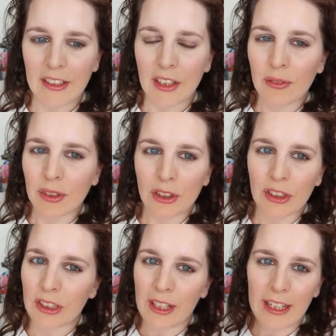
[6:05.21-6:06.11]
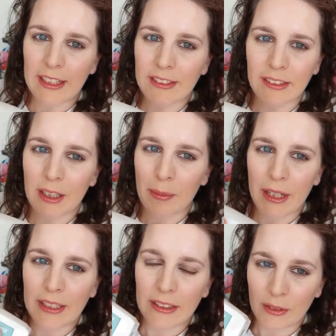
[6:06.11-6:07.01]
Don't start it in summer,
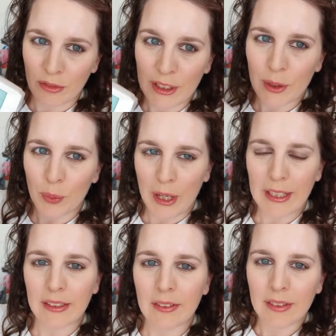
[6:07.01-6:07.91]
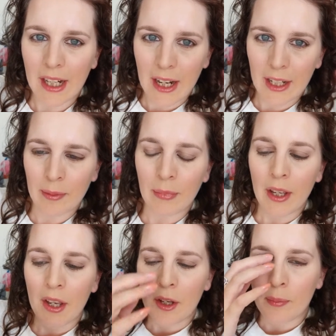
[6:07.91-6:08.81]
it's a real waste of time.
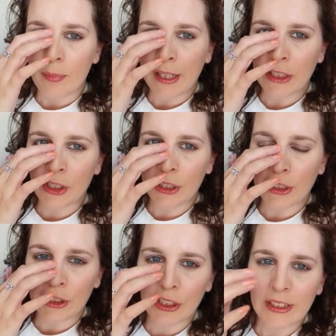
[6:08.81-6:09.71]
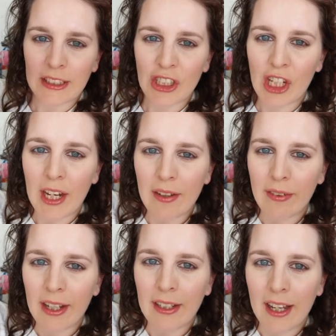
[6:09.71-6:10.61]
Make sure you're
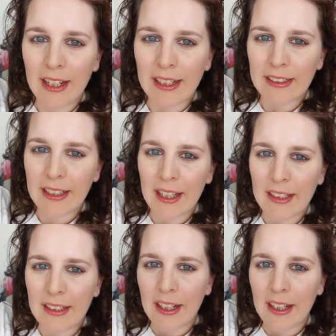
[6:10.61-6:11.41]
shaving, like I said.